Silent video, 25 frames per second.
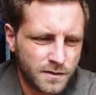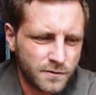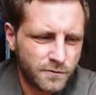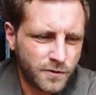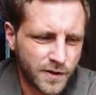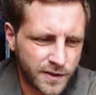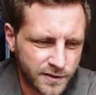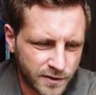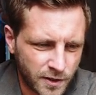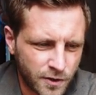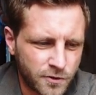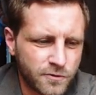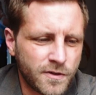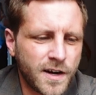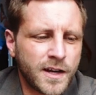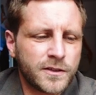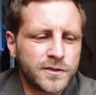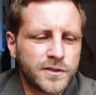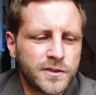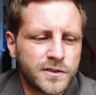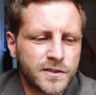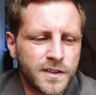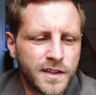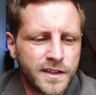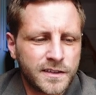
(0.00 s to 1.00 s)
Fresco
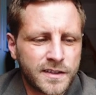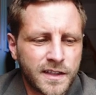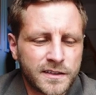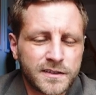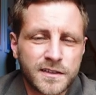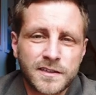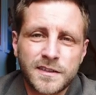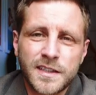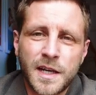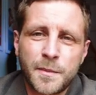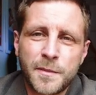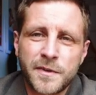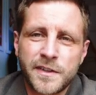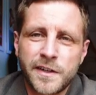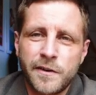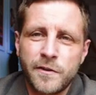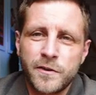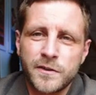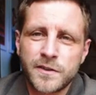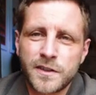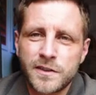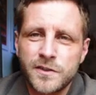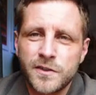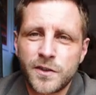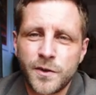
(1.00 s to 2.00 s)
trousers, so that's the same material
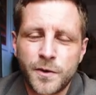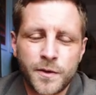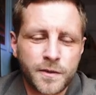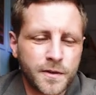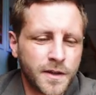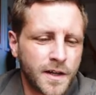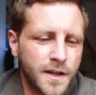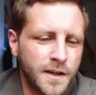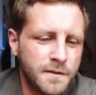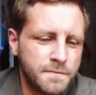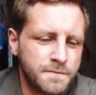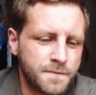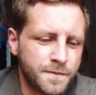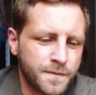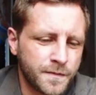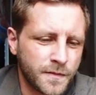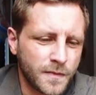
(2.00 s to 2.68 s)
as the suit here.